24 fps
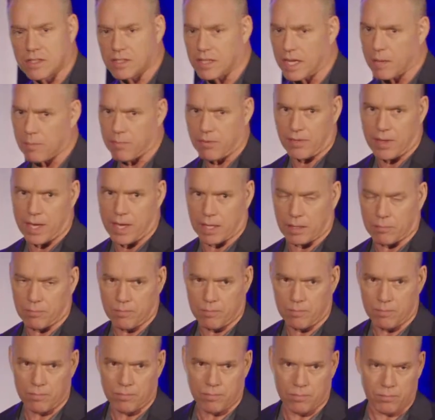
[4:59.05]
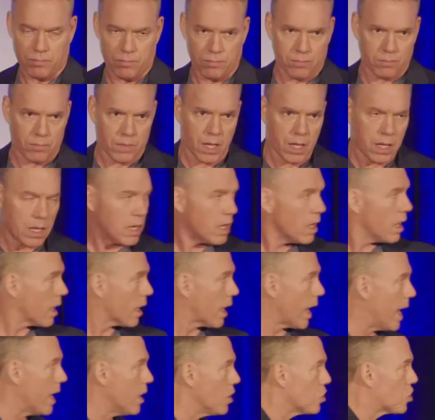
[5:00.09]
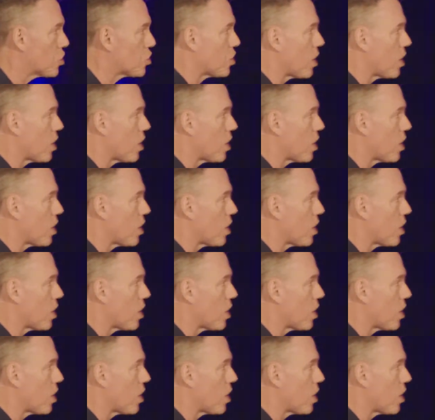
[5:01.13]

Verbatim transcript: the same thing. Okay,